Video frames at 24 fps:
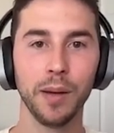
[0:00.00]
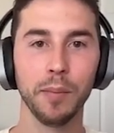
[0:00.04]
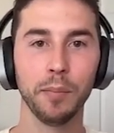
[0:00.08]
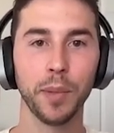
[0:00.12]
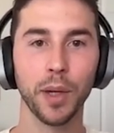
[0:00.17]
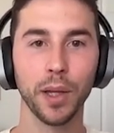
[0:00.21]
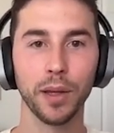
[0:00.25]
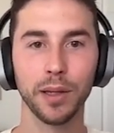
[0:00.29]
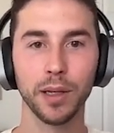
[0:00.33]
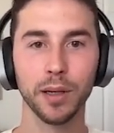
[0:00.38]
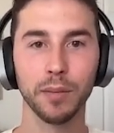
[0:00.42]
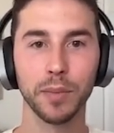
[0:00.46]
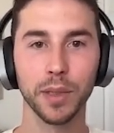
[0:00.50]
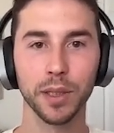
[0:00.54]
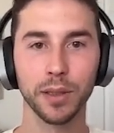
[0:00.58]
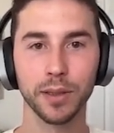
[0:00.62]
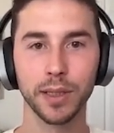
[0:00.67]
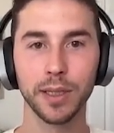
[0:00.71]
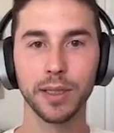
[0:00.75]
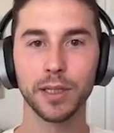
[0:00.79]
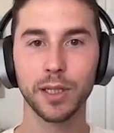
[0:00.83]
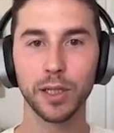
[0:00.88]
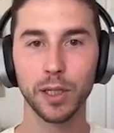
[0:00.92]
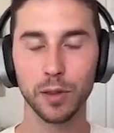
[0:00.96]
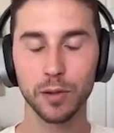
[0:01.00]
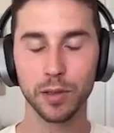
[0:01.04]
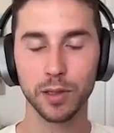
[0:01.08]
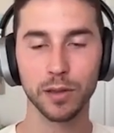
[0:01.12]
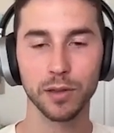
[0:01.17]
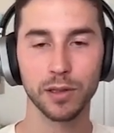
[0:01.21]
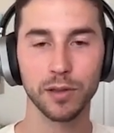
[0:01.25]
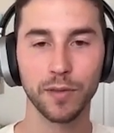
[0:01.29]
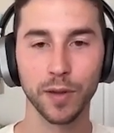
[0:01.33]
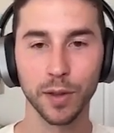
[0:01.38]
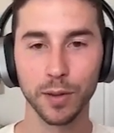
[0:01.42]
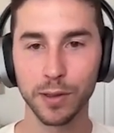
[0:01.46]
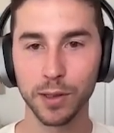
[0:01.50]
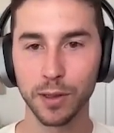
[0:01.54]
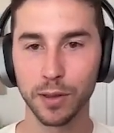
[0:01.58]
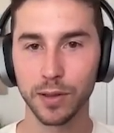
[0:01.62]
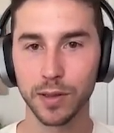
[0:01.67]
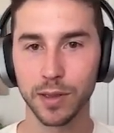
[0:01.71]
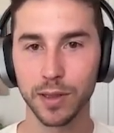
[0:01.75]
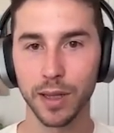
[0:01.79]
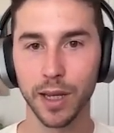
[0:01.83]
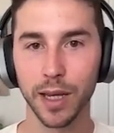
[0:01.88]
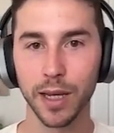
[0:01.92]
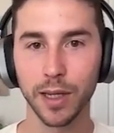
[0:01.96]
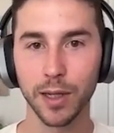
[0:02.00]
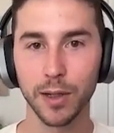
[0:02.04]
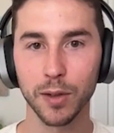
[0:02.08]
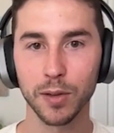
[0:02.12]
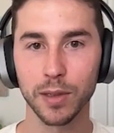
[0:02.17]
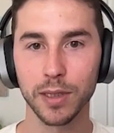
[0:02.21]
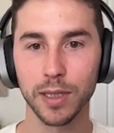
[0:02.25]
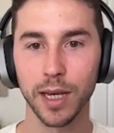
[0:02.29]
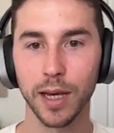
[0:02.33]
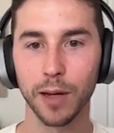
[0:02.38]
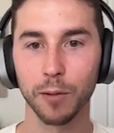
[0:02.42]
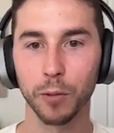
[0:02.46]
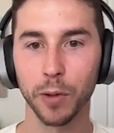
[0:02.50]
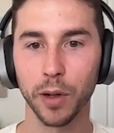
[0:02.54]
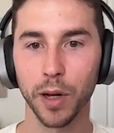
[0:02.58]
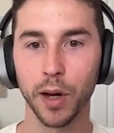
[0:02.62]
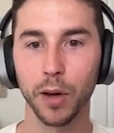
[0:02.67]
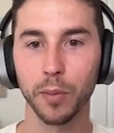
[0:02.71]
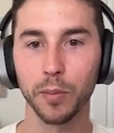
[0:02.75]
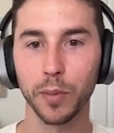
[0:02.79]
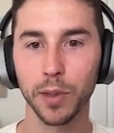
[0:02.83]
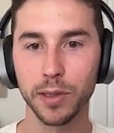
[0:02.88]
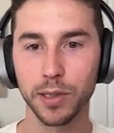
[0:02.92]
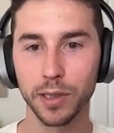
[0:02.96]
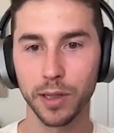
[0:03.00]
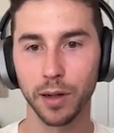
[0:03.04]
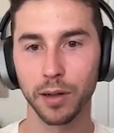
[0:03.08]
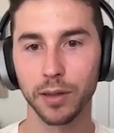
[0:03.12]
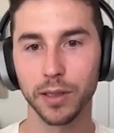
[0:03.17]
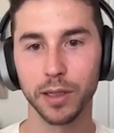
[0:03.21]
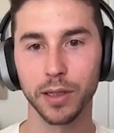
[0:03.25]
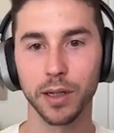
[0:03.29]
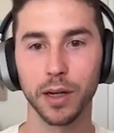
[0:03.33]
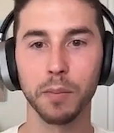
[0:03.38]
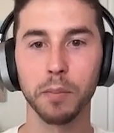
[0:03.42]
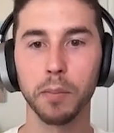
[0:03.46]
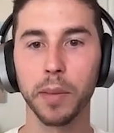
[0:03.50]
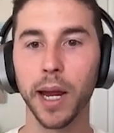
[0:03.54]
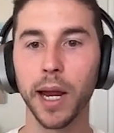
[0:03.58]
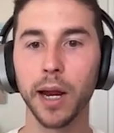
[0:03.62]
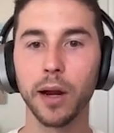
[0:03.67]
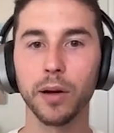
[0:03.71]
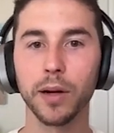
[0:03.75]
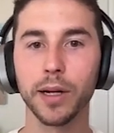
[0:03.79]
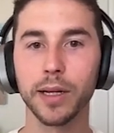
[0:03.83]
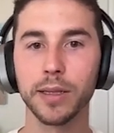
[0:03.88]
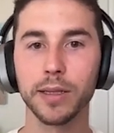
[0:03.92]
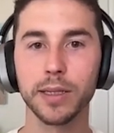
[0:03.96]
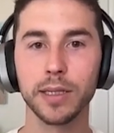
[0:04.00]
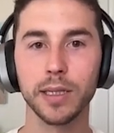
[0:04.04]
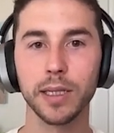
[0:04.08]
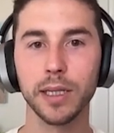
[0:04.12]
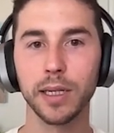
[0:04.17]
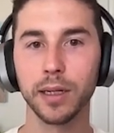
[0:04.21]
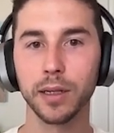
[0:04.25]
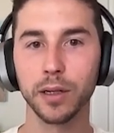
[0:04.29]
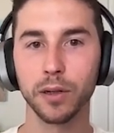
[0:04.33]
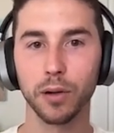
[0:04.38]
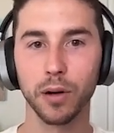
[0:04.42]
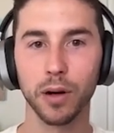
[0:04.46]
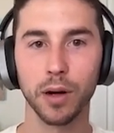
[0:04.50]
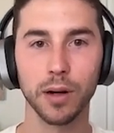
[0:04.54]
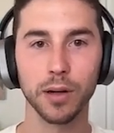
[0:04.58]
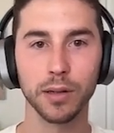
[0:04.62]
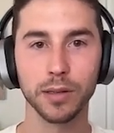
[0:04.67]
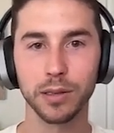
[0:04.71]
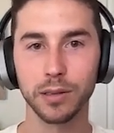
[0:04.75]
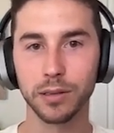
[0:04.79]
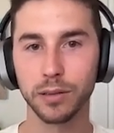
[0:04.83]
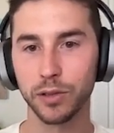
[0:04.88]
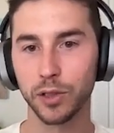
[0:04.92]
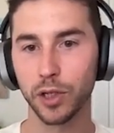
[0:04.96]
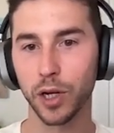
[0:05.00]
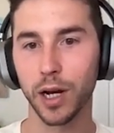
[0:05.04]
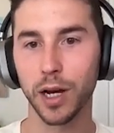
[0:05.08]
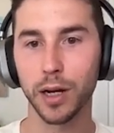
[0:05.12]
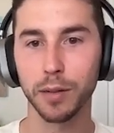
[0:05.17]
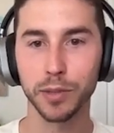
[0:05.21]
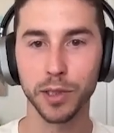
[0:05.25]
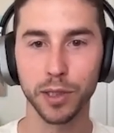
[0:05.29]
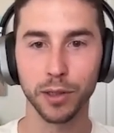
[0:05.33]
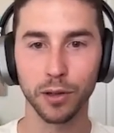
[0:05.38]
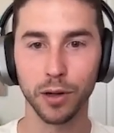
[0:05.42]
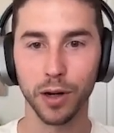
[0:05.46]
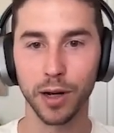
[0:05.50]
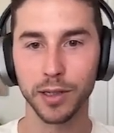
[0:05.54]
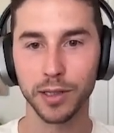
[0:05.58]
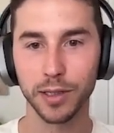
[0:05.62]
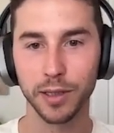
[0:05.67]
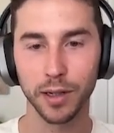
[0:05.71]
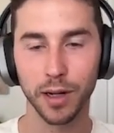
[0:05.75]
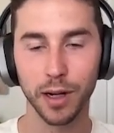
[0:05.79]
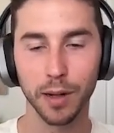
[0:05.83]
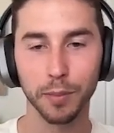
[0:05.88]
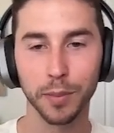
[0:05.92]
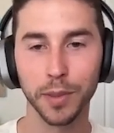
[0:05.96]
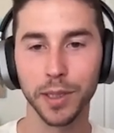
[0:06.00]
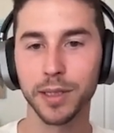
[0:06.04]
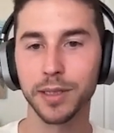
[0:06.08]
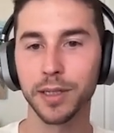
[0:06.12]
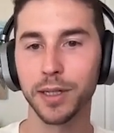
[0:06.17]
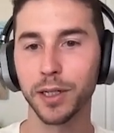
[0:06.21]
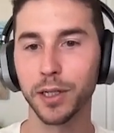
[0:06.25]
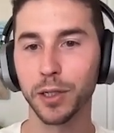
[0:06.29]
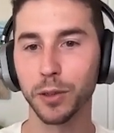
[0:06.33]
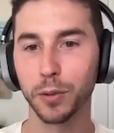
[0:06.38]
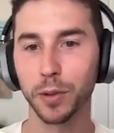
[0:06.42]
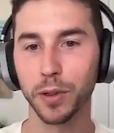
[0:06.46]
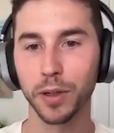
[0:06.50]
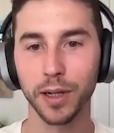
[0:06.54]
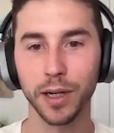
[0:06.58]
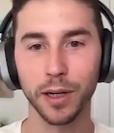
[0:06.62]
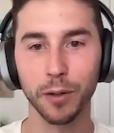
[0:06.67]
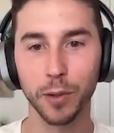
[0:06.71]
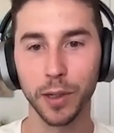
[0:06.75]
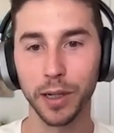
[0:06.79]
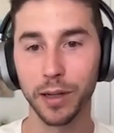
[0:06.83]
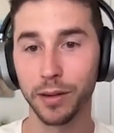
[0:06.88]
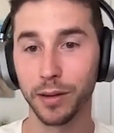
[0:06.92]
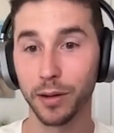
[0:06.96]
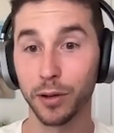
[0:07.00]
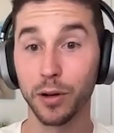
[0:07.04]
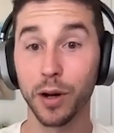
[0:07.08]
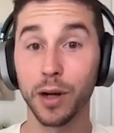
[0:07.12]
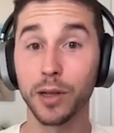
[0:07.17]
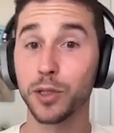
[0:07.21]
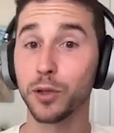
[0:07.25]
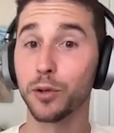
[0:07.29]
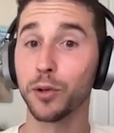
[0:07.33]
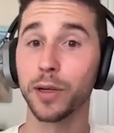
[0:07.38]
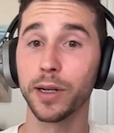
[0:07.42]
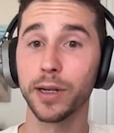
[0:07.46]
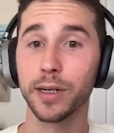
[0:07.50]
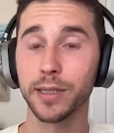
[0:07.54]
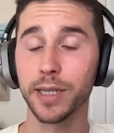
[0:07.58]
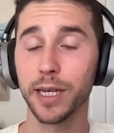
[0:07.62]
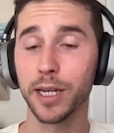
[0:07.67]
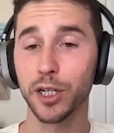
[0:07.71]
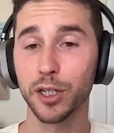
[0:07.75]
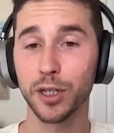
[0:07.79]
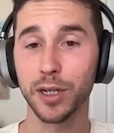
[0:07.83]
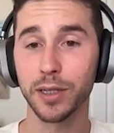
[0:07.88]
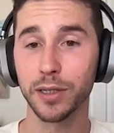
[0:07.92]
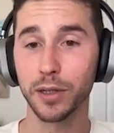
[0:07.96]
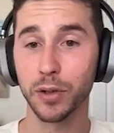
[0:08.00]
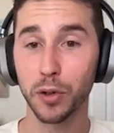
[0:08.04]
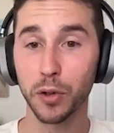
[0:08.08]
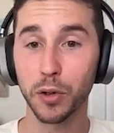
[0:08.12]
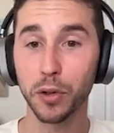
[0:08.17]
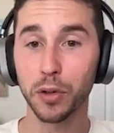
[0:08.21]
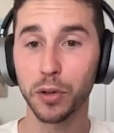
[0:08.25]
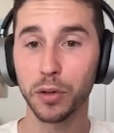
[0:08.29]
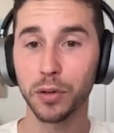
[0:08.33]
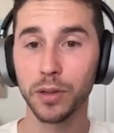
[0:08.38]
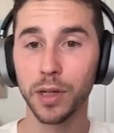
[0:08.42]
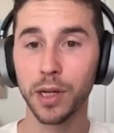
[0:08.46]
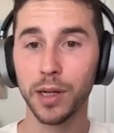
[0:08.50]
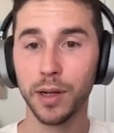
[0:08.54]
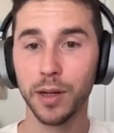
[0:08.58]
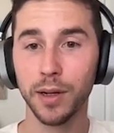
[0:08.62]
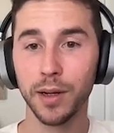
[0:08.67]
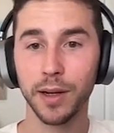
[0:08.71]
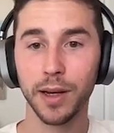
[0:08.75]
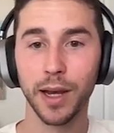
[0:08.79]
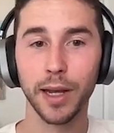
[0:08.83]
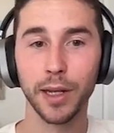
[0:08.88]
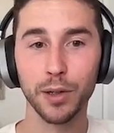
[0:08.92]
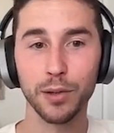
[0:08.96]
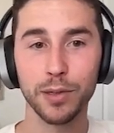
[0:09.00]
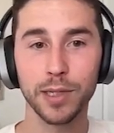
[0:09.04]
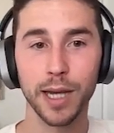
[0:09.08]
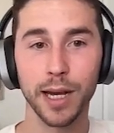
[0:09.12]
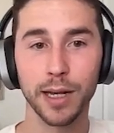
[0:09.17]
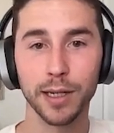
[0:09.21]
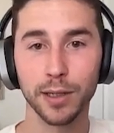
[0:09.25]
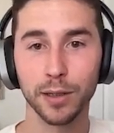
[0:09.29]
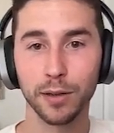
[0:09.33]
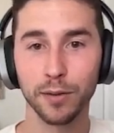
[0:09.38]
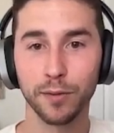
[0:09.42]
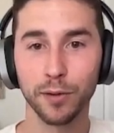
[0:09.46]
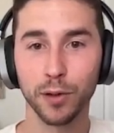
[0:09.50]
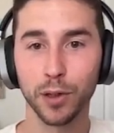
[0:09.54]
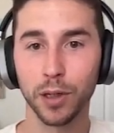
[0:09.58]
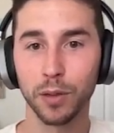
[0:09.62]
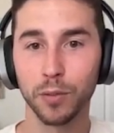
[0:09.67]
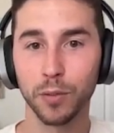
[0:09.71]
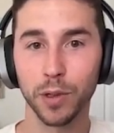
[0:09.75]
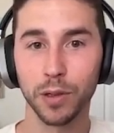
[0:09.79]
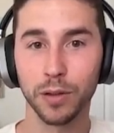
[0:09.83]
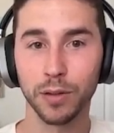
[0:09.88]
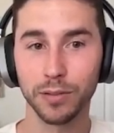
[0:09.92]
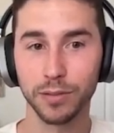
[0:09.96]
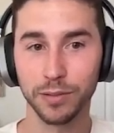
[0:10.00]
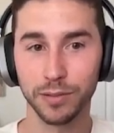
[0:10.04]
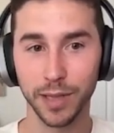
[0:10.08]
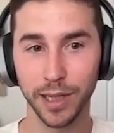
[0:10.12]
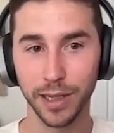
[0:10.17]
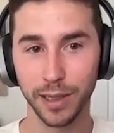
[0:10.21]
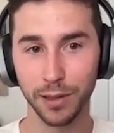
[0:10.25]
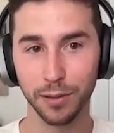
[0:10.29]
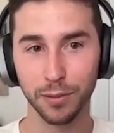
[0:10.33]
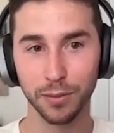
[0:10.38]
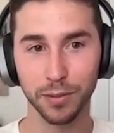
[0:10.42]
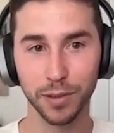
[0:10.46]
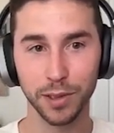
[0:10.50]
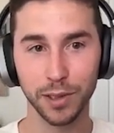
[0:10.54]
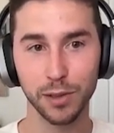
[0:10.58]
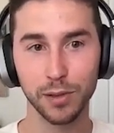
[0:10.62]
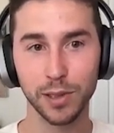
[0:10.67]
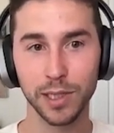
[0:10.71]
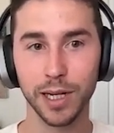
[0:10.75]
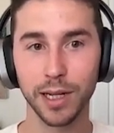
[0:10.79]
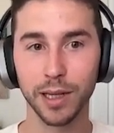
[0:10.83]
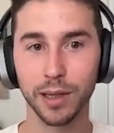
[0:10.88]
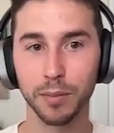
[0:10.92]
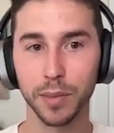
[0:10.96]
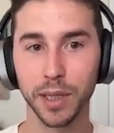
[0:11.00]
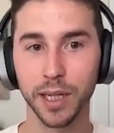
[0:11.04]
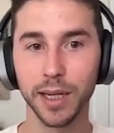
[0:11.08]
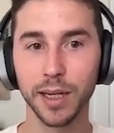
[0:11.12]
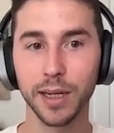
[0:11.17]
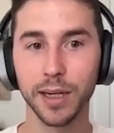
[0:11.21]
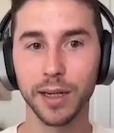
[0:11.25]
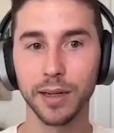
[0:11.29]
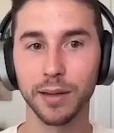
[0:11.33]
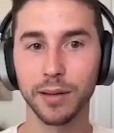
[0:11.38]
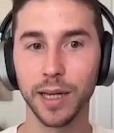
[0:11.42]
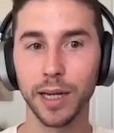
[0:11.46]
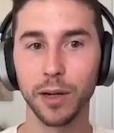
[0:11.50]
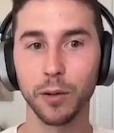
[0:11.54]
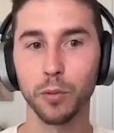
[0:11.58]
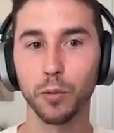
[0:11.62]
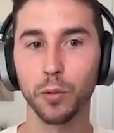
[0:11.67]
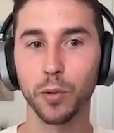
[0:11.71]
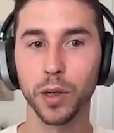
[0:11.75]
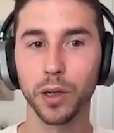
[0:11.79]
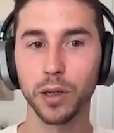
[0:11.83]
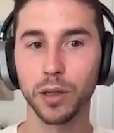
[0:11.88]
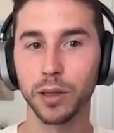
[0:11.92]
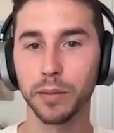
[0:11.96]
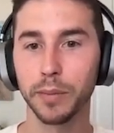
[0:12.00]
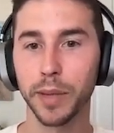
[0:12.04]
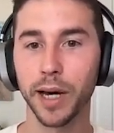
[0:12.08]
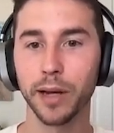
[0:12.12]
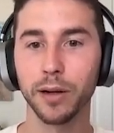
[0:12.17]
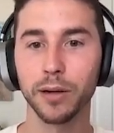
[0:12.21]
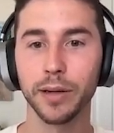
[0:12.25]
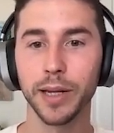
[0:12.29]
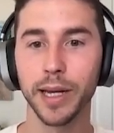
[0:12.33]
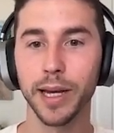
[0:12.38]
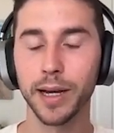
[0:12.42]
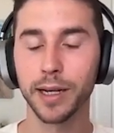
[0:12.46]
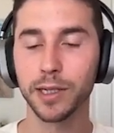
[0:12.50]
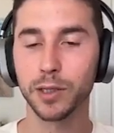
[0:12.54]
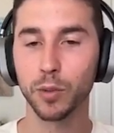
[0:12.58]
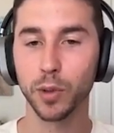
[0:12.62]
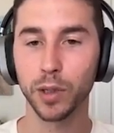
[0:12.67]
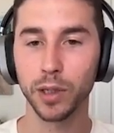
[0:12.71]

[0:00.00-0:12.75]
But the ability to use those filters, like you said, will help you start to compare it and see it across jobs, across the companies that you're working with, across your organization as a whole, and use that to inform, well, like you you said at the beginning, like what are the bottlenecks?